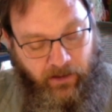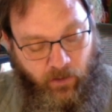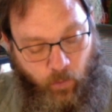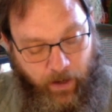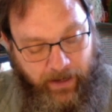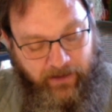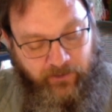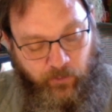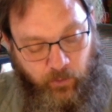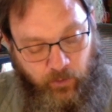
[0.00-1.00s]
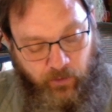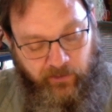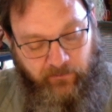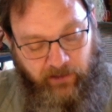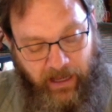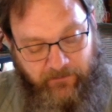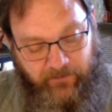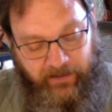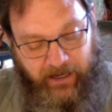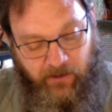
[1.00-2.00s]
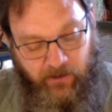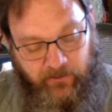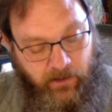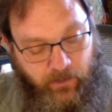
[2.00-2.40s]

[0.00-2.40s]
ways and rules of life and character.